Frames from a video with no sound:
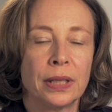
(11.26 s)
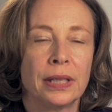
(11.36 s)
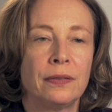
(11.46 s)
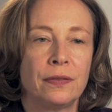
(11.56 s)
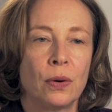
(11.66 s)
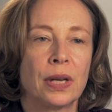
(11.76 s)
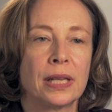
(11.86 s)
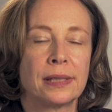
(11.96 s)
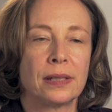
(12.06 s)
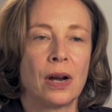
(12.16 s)
really
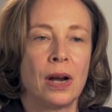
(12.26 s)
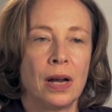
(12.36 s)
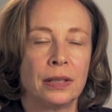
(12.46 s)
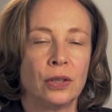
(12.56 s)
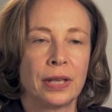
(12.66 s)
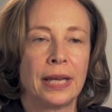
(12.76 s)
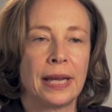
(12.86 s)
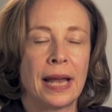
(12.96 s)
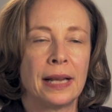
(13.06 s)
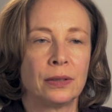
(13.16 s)
focused on looking
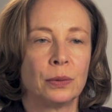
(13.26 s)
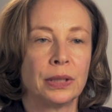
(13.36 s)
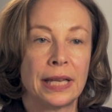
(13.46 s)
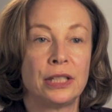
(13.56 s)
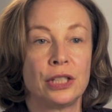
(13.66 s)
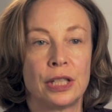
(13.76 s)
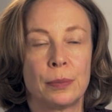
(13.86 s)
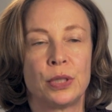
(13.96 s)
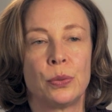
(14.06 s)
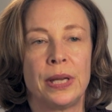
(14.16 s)
at the
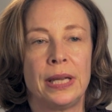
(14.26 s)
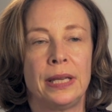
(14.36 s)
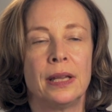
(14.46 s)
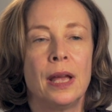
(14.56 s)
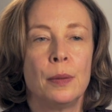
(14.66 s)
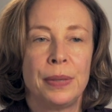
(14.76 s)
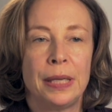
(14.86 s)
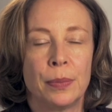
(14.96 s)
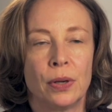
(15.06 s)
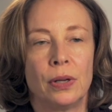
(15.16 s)
relationship between
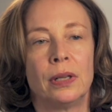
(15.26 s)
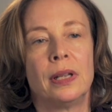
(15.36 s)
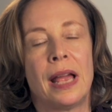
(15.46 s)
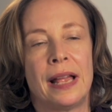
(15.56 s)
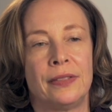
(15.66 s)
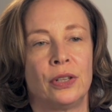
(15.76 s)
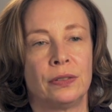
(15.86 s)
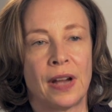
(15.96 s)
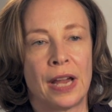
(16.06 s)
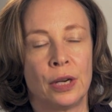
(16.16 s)
people and their
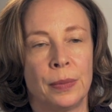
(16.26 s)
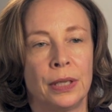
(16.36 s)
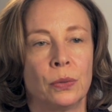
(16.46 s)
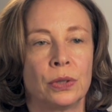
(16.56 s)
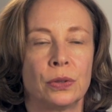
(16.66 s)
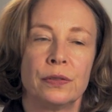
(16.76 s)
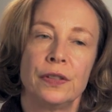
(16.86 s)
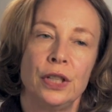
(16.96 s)
environment, or sort of